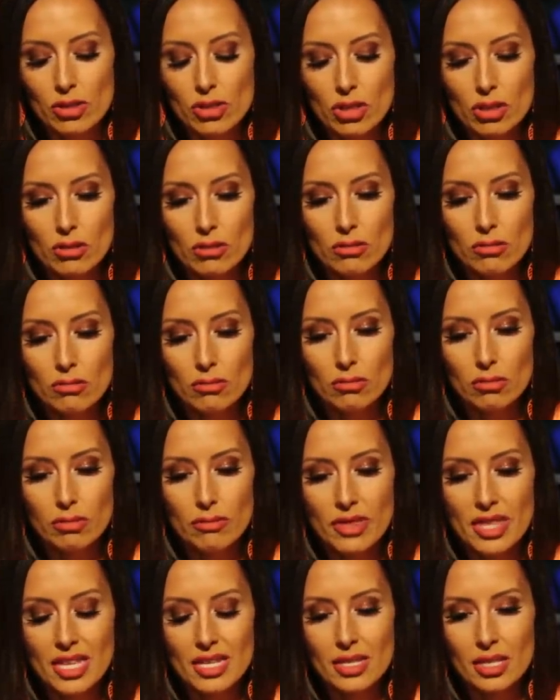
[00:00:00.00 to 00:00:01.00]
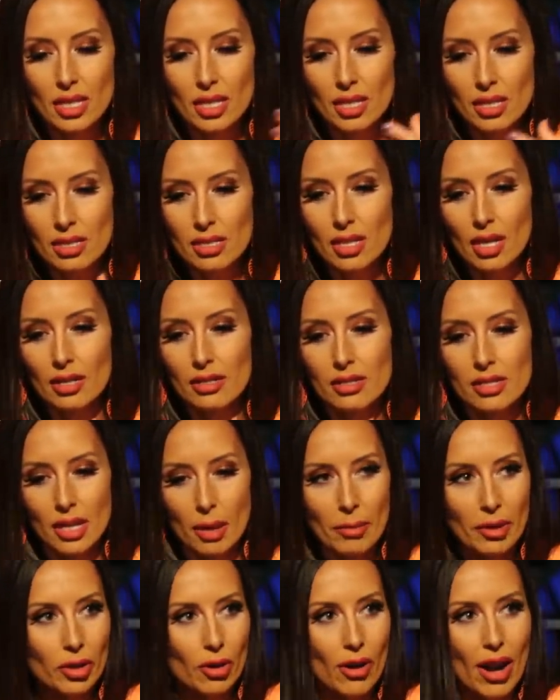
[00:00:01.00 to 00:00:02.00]
So this is a
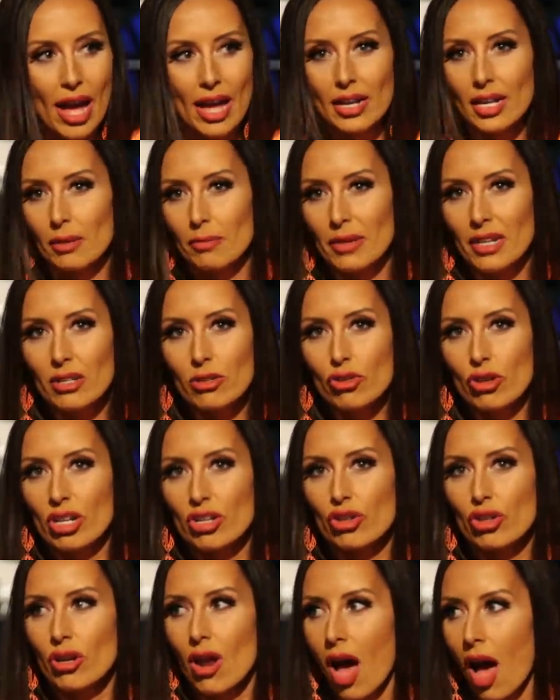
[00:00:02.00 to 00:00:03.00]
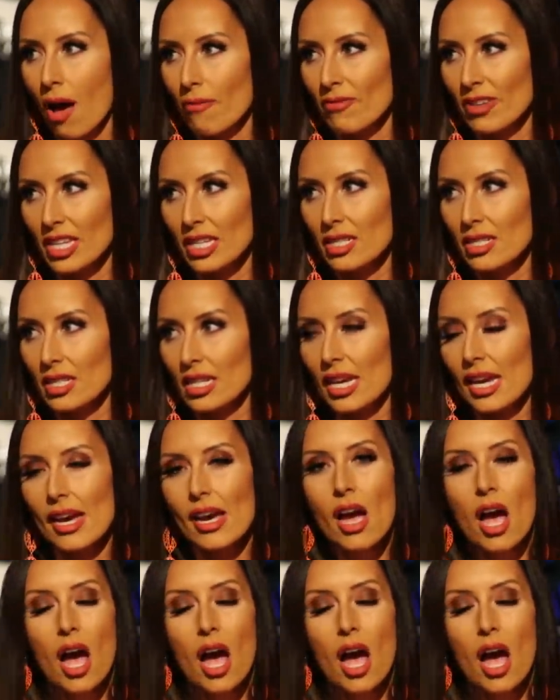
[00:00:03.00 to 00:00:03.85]
Democrat administration, obviously.